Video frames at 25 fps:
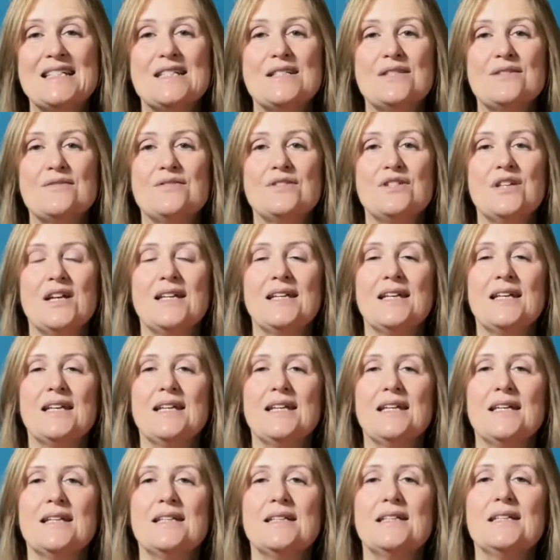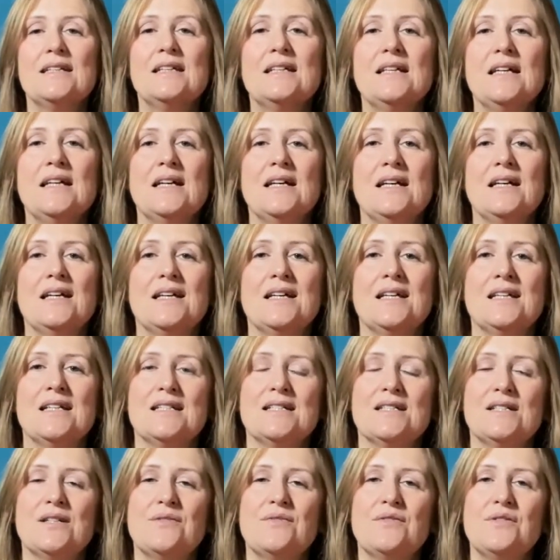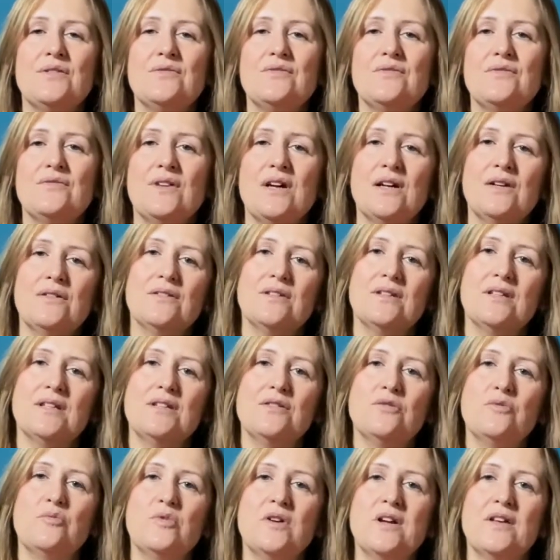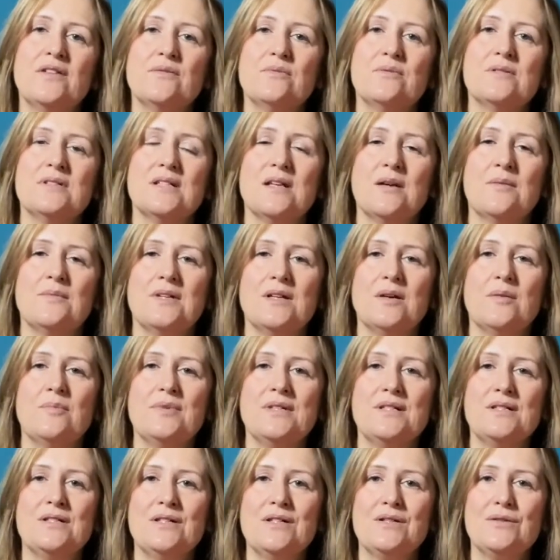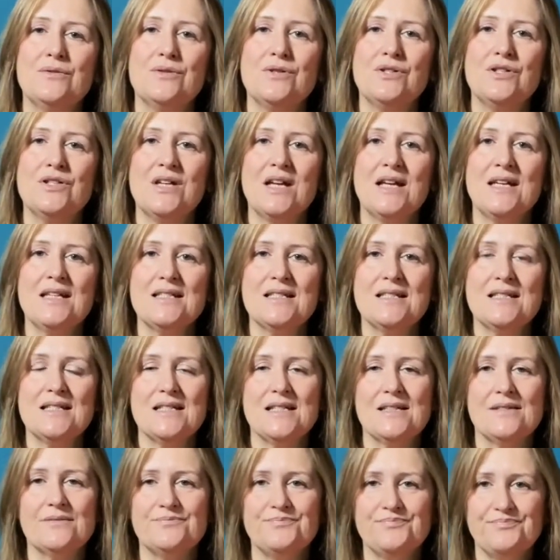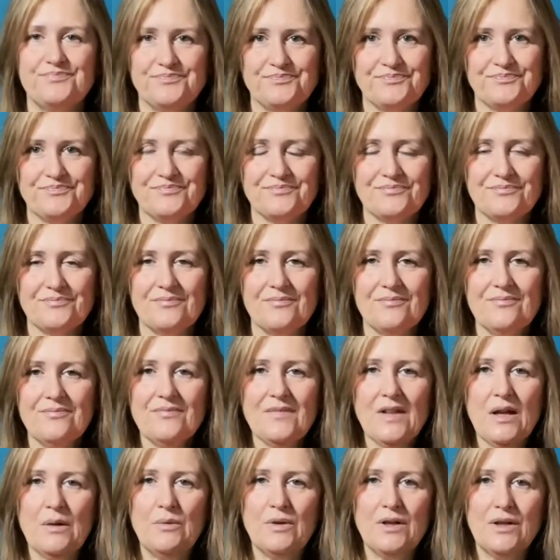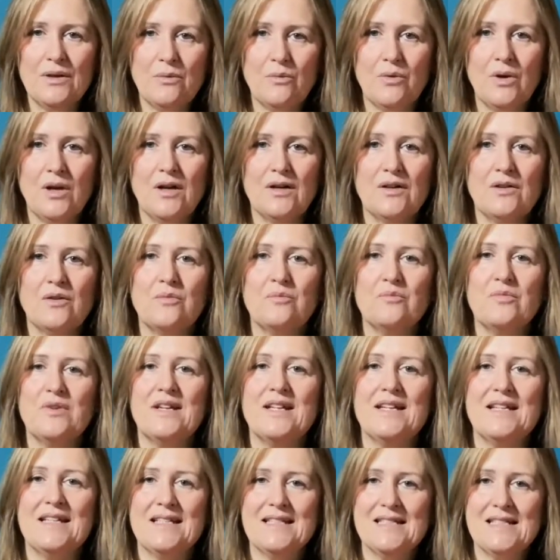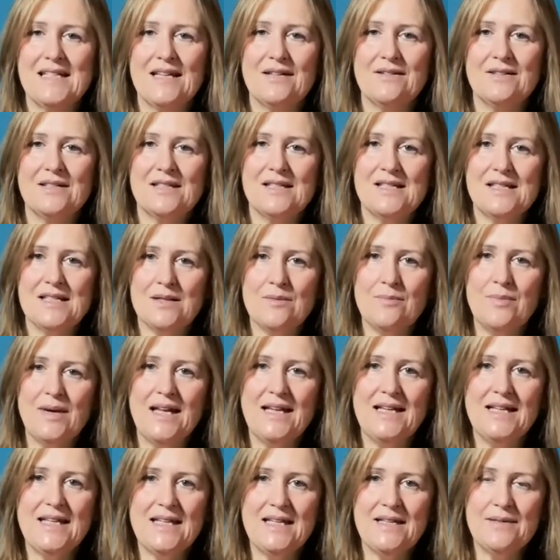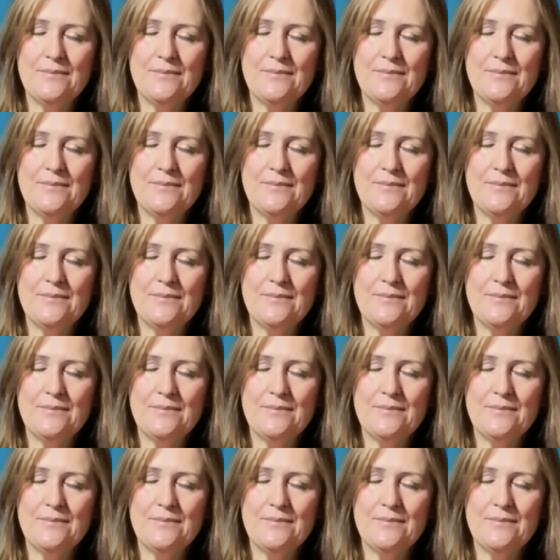of checking in. So if you felt that your breath was coming up into your chest, we're going to work on bringing it down into the belly.